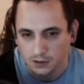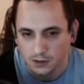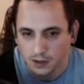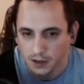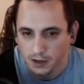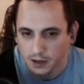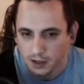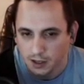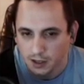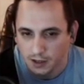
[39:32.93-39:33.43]

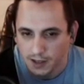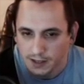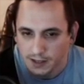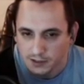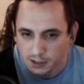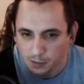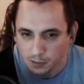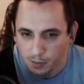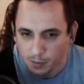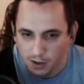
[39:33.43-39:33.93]
and a
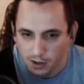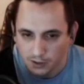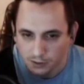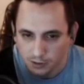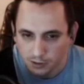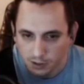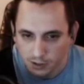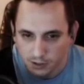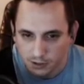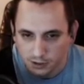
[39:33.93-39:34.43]
classic boss
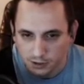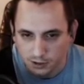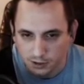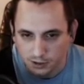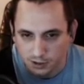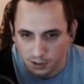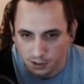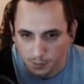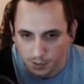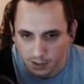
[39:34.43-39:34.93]
rush
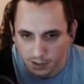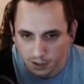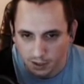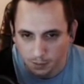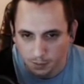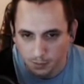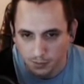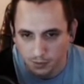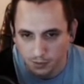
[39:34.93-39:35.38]
coming up.